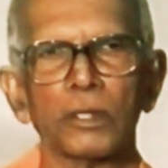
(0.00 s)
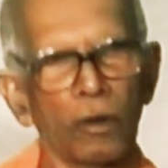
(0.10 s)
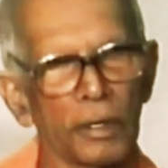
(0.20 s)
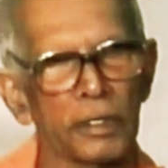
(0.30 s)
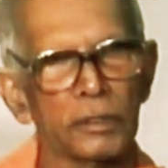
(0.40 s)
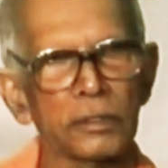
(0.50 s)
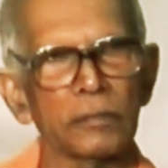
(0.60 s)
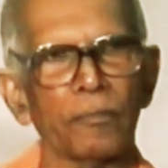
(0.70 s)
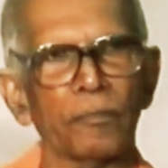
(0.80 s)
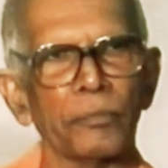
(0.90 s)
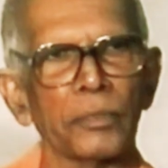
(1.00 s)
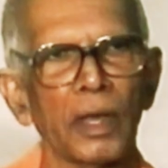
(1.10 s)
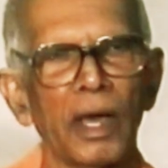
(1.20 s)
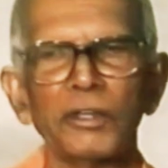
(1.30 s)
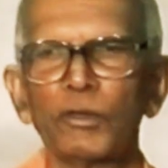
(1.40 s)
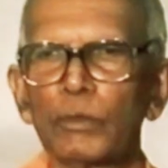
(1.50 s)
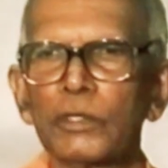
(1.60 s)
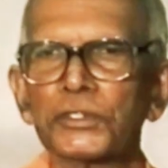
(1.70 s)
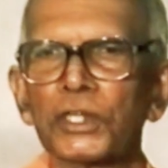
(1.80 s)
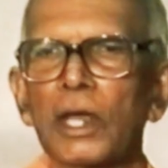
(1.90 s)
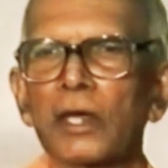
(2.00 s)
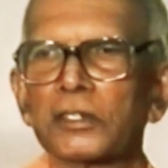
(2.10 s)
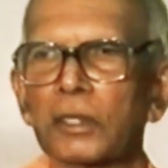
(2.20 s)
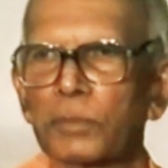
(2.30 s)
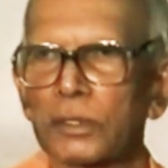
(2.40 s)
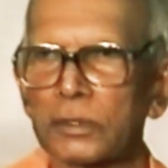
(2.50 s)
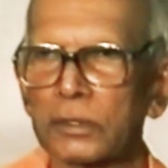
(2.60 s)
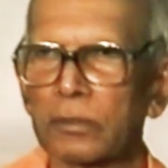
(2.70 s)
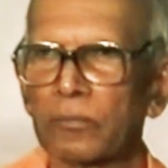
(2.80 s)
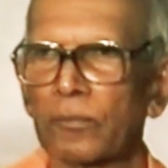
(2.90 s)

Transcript: tolerance and universal acceptance.